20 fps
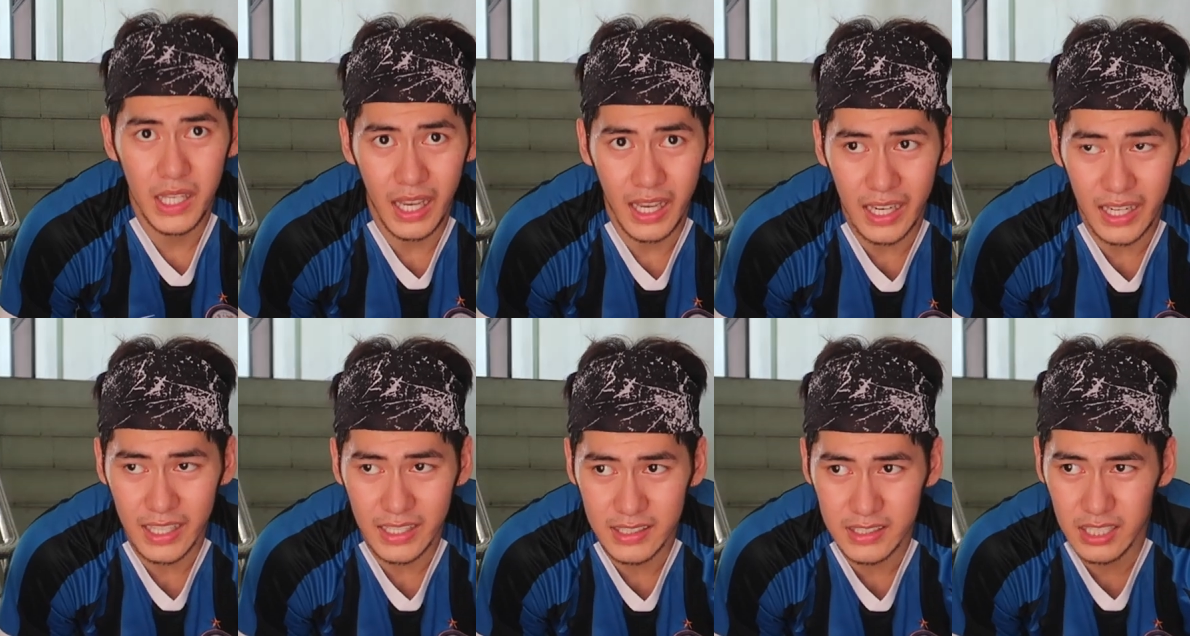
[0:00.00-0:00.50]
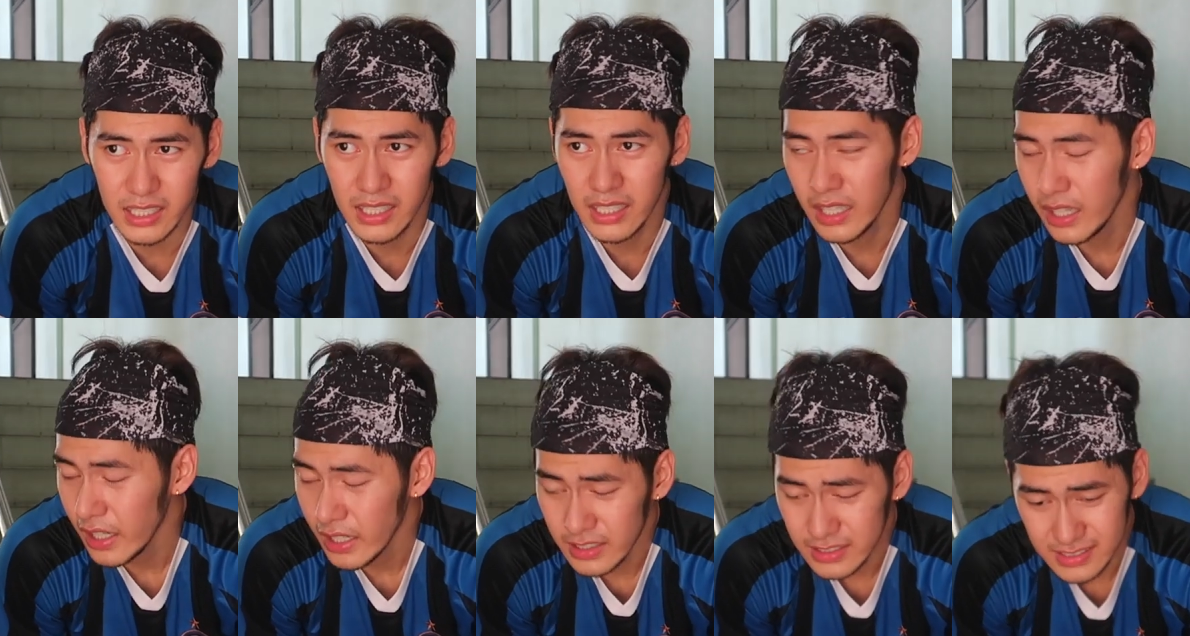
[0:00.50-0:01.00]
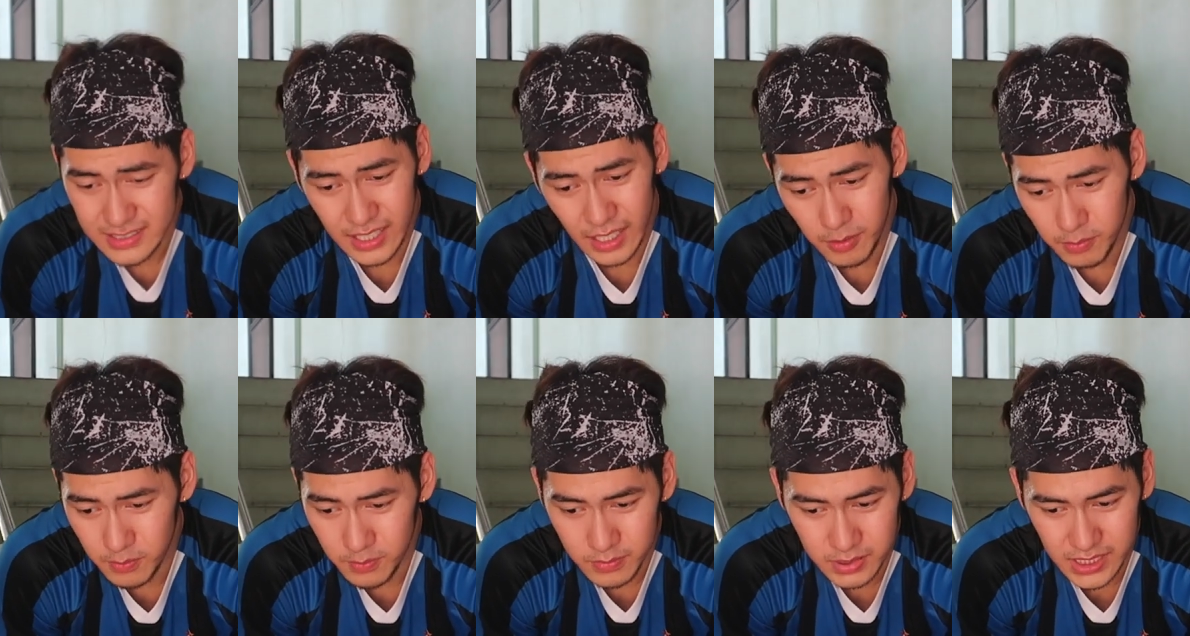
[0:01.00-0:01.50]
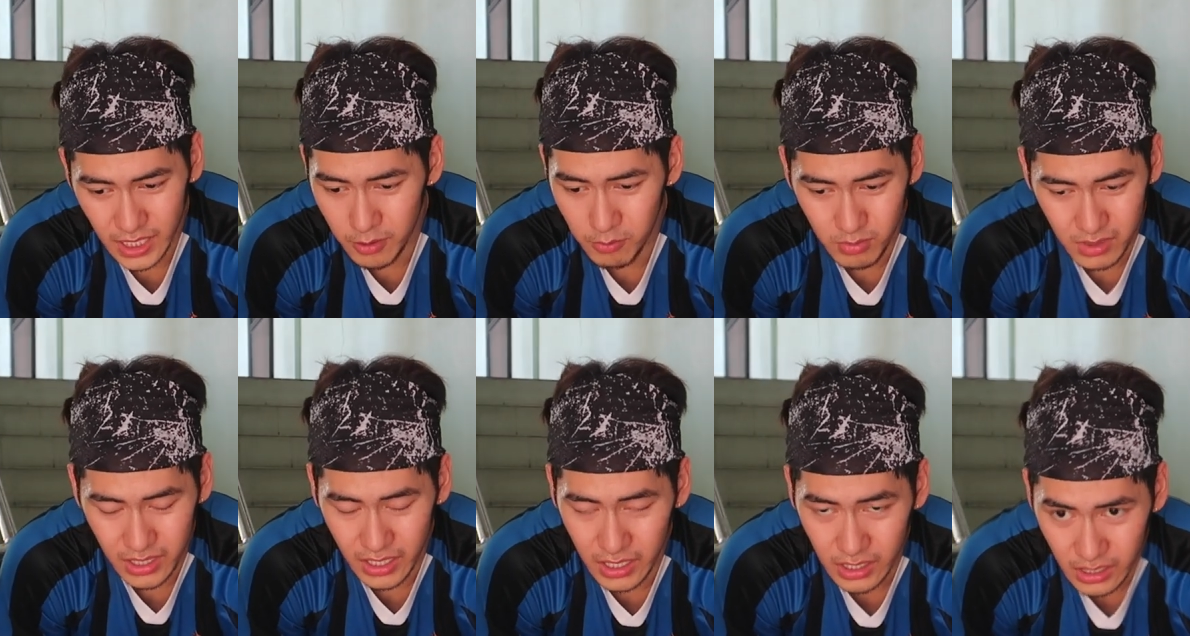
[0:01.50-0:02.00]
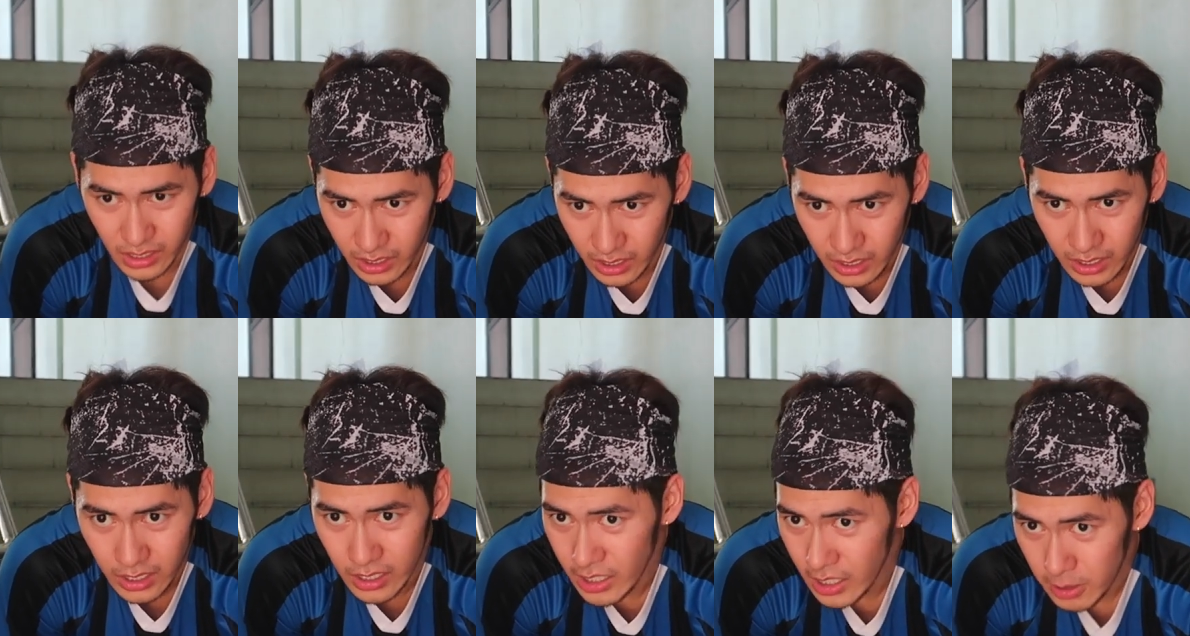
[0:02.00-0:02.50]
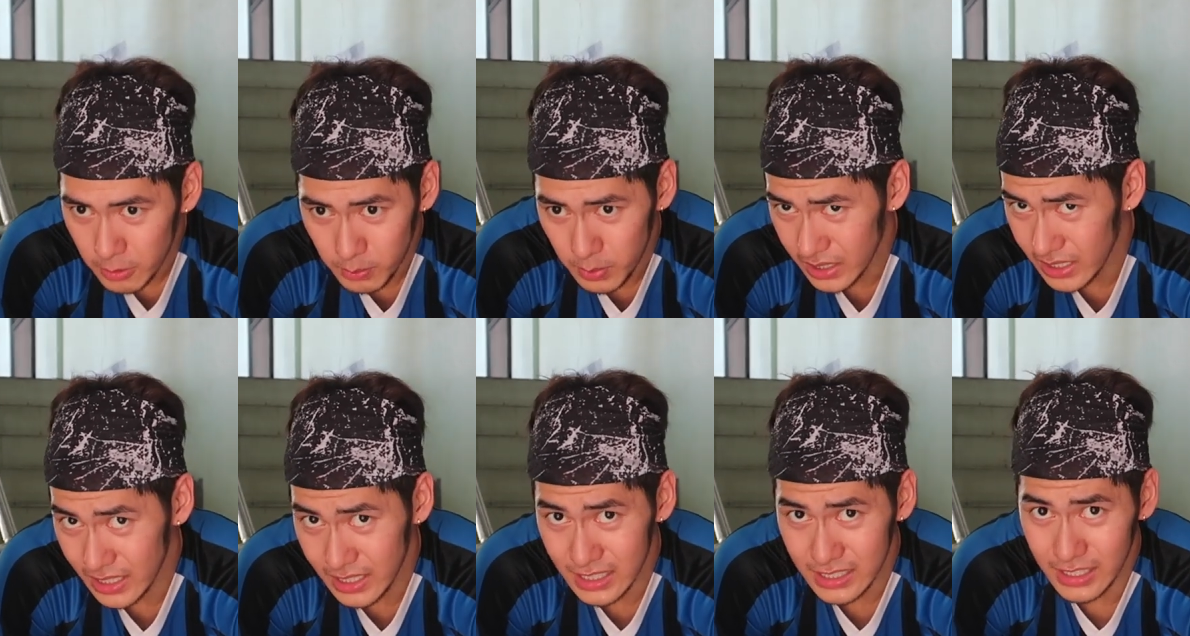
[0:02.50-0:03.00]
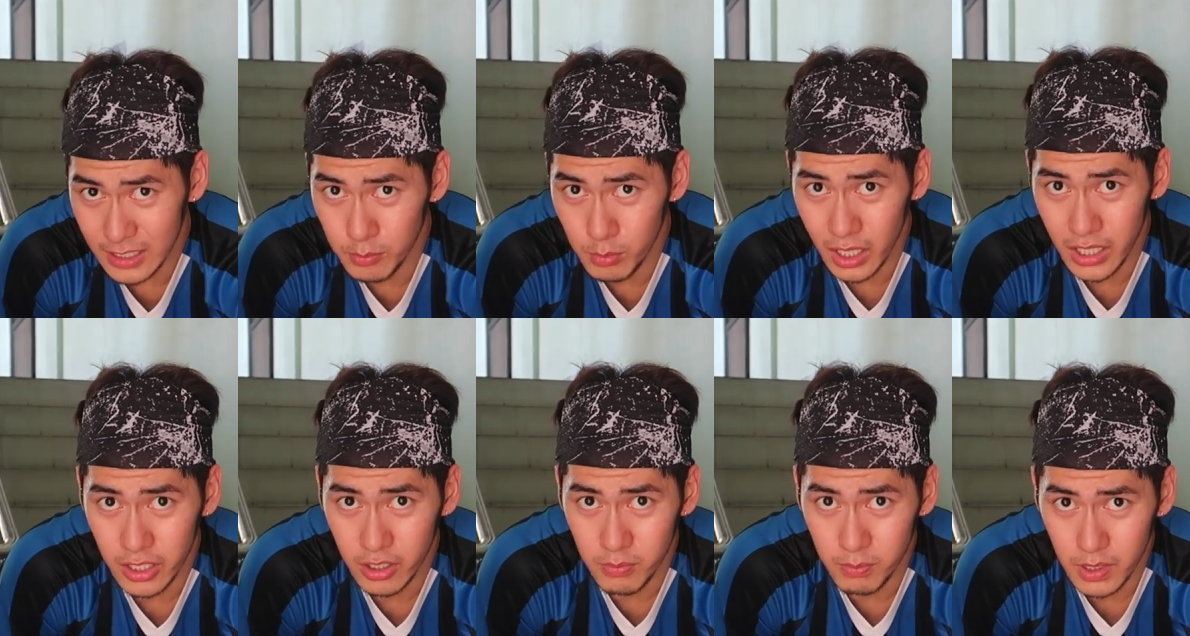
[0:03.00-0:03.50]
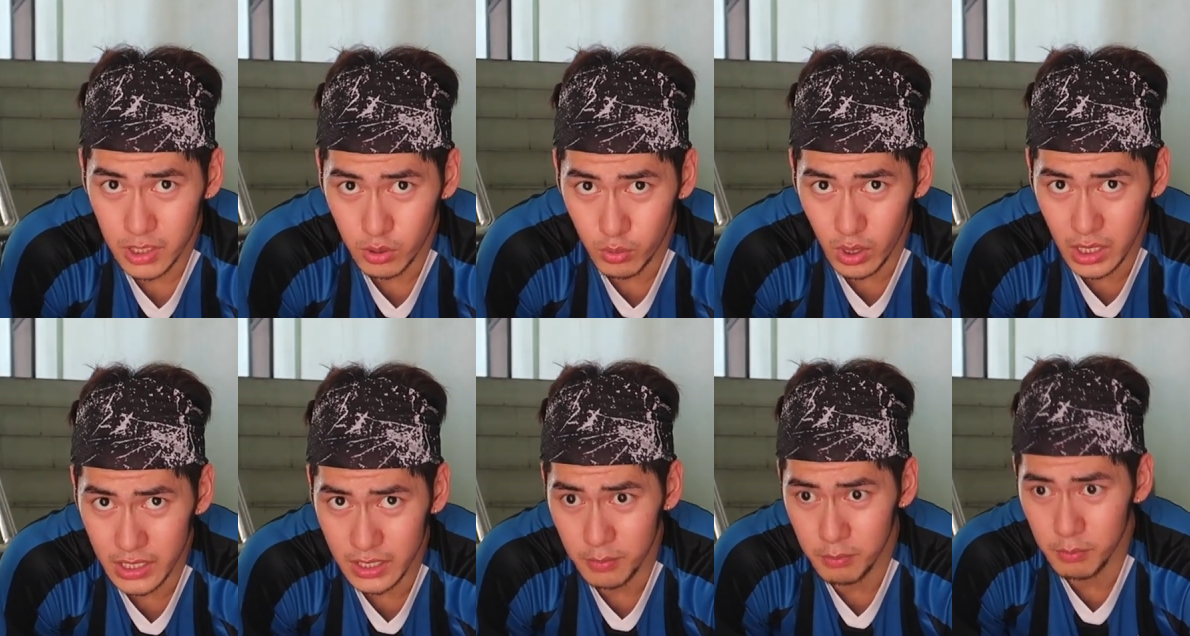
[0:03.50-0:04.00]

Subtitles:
behind. Same thing. Pinalitan mo yung between